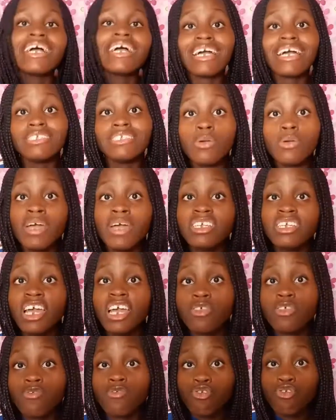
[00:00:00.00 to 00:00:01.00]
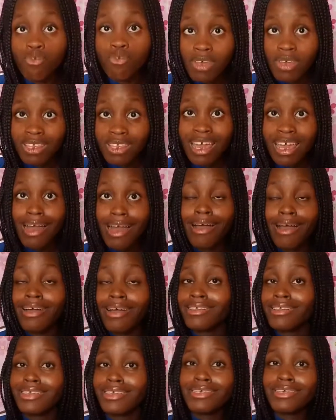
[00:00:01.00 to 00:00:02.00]
Like I said, we're in the age of social media.
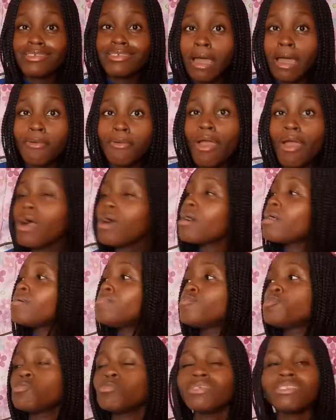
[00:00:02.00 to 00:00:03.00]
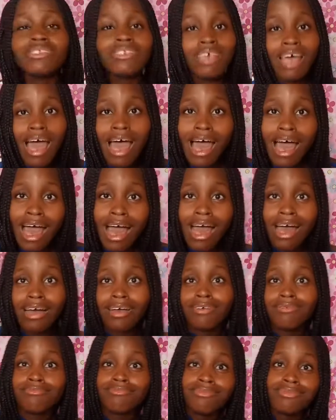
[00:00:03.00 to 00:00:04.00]
The Instagram, Twitter,
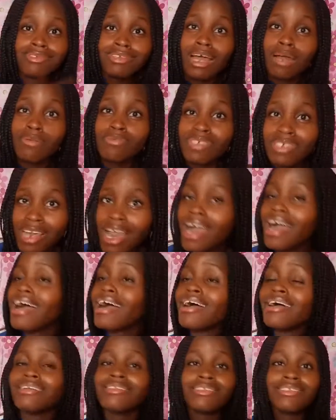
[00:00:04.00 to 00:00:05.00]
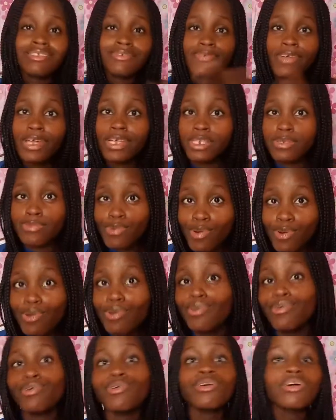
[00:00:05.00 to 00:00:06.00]
Snapchat,
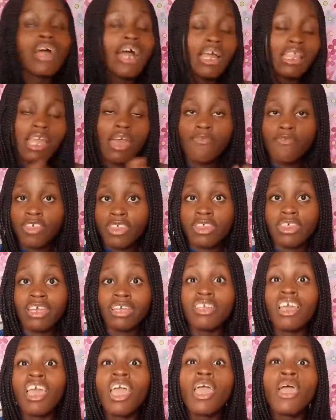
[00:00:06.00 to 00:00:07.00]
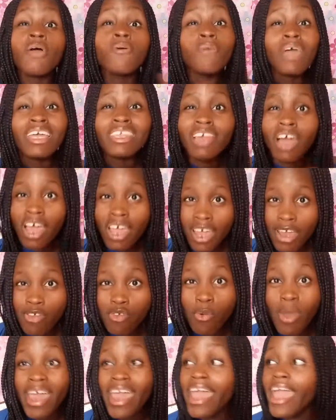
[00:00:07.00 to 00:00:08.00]
Facebook, and everything. We're in that
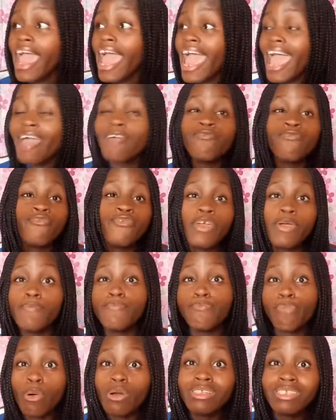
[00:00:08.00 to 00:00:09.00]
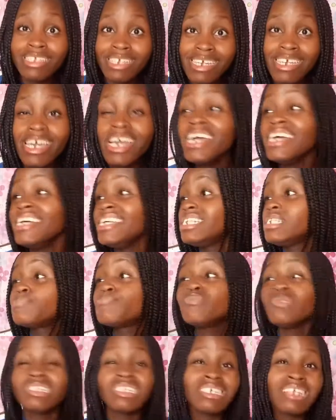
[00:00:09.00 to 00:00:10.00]
age where everybody is
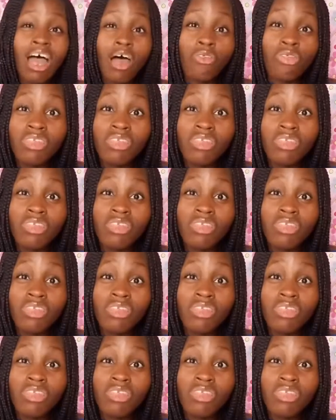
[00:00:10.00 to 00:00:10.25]
putting out